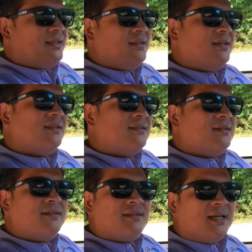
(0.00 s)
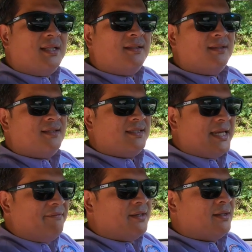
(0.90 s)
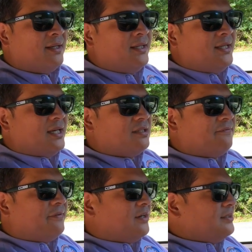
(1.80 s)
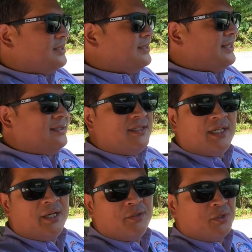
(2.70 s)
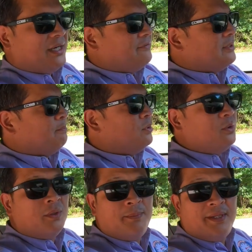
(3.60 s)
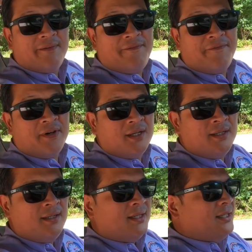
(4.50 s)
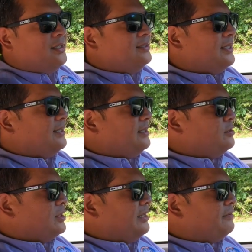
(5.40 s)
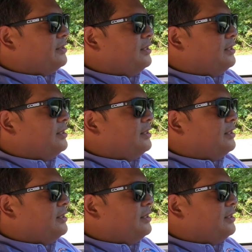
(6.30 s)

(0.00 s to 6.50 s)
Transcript: think it's a solid 7 as far as a daily driver. And boy, would it be a fun daily driver. I